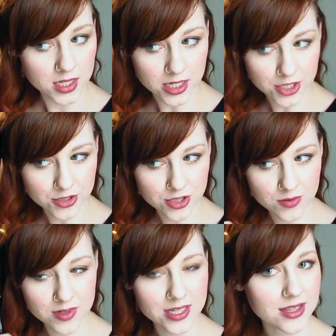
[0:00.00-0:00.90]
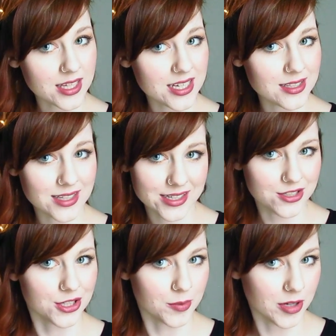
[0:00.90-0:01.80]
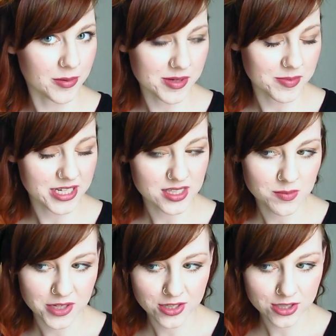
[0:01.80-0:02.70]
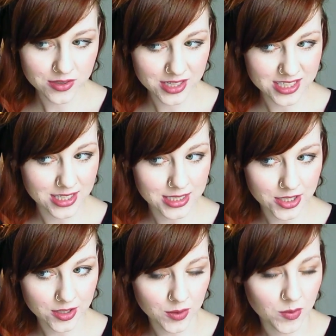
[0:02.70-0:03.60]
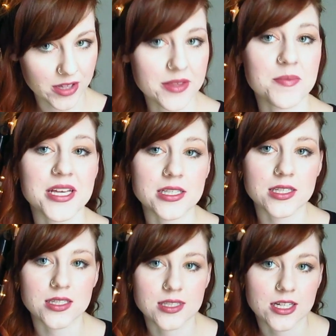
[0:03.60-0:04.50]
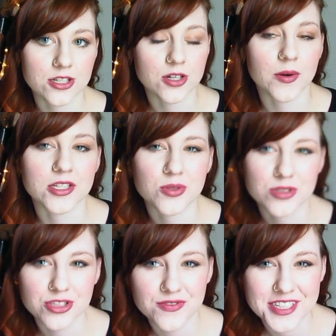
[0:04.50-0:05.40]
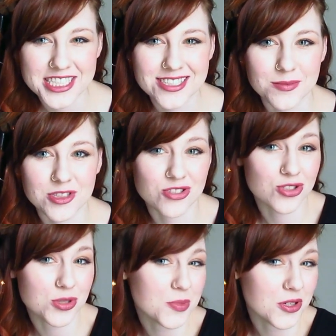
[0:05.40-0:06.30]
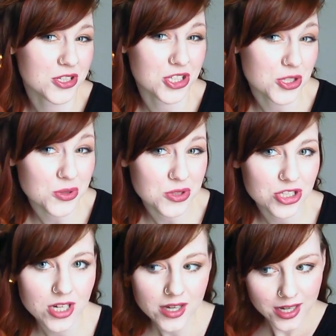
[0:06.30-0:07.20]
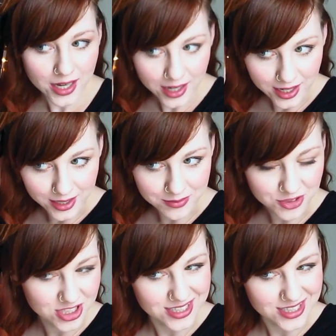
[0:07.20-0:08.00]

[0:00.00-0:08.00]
Now you don't want these, I took a pretty big piece, but you don't necessarily want the pieces that are going towards your face to be super huge, just